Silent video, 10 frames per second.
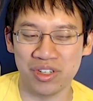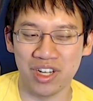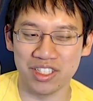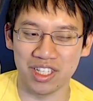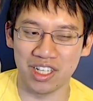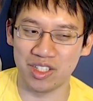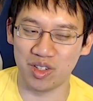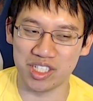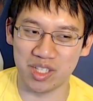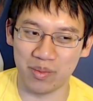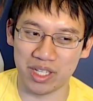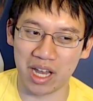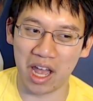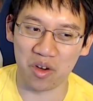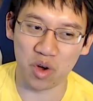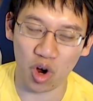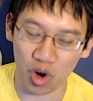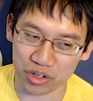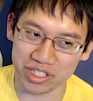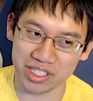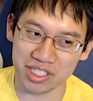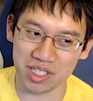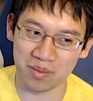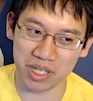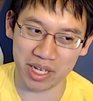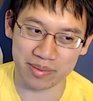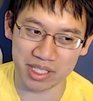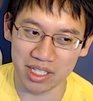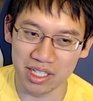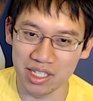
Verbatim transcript: not to underestimate how hard it is sometimes